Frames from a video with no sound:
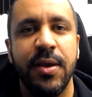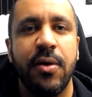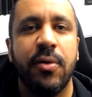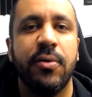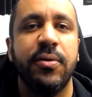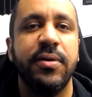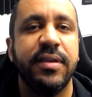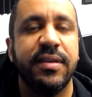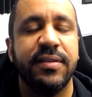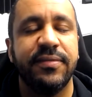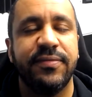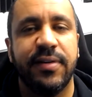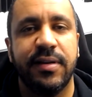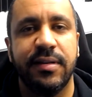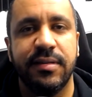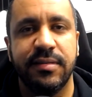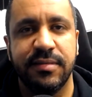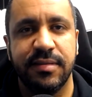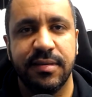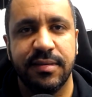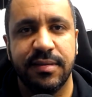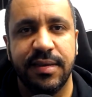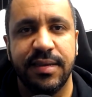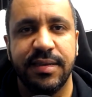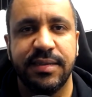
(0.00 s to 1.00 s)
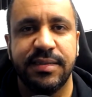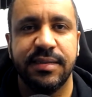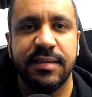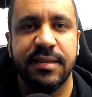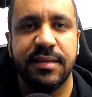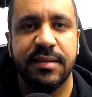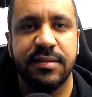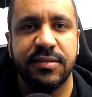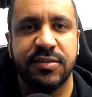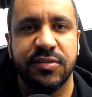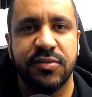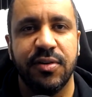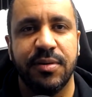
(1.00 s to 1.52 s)
or you can follow the links in
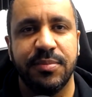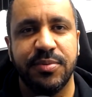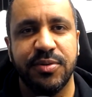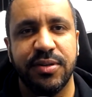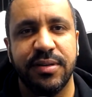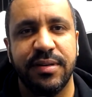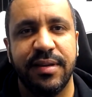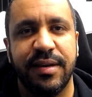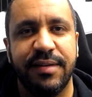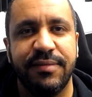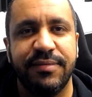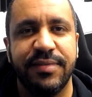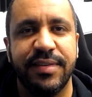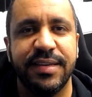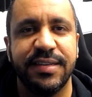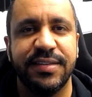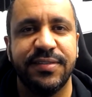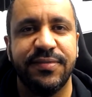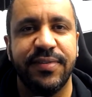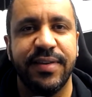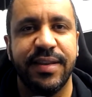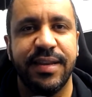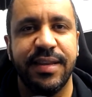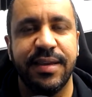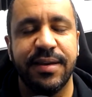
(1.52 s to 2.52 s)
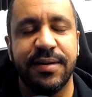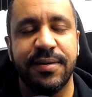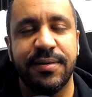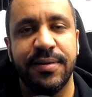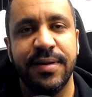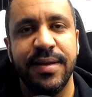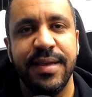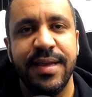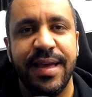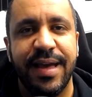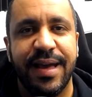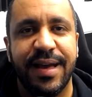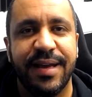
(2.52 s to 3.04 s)
the description of this video
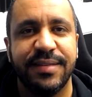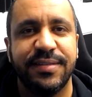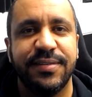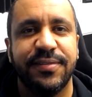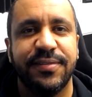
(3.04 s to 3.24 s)
uh, to